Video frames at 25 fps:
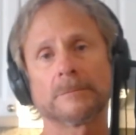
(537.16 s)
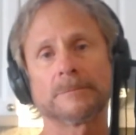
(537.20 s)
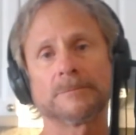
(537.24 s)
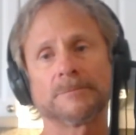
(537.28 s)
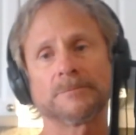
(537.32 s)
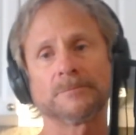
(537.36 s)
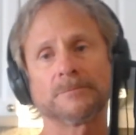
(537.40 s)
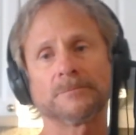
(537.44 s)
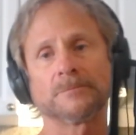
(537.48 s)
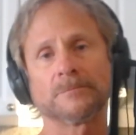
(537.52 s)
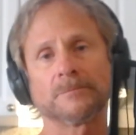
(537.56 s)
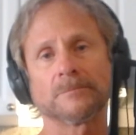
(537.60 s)

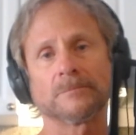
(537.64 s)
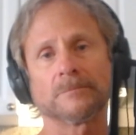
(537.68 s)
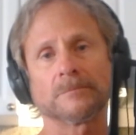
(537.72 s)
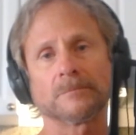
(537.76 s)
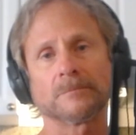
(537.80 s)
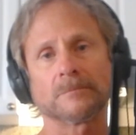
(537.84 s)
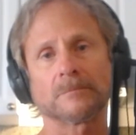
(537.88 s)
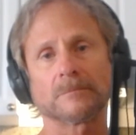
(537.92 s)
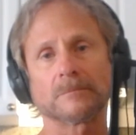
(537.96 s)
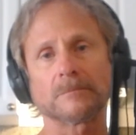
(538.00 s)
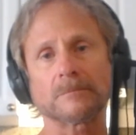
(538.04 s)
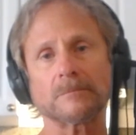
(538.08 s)

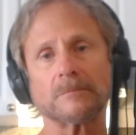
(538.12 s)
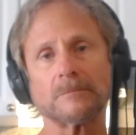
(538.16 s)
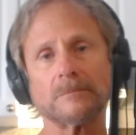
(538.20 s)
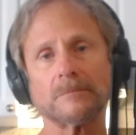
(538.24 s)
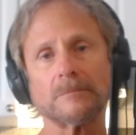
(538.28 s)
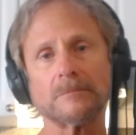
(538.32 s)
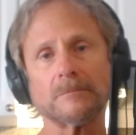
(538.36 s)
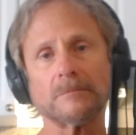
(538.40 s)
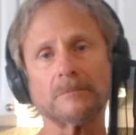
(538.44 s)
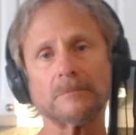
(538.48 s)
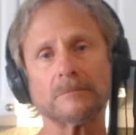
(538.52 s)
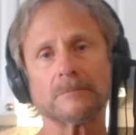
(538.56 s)

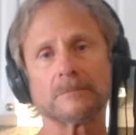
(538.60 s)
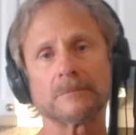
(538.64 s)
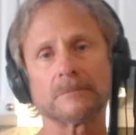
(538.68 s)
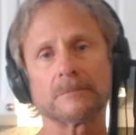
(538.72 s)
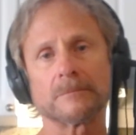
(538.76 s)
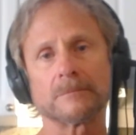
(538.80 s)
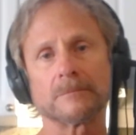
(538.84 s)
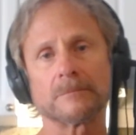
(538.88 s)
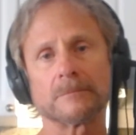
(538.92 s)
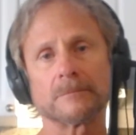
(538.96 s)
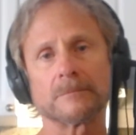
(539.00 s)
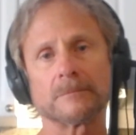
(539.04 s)

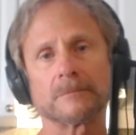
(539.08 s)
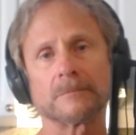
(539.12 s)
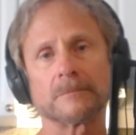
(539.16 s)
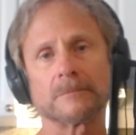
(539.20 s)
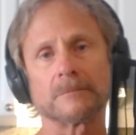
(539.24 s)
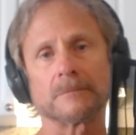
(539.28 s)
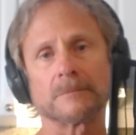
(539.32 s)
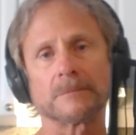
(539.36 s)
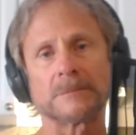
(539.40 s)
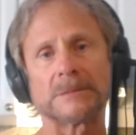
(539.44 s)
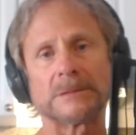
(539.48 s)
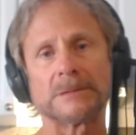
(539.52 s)

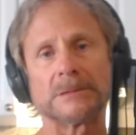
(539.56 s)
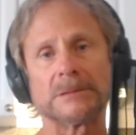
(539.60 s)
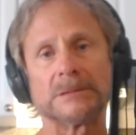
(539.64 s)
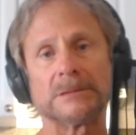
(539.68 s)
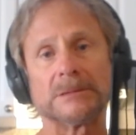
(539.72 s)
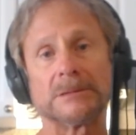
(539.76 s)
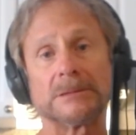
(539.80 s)
(silence)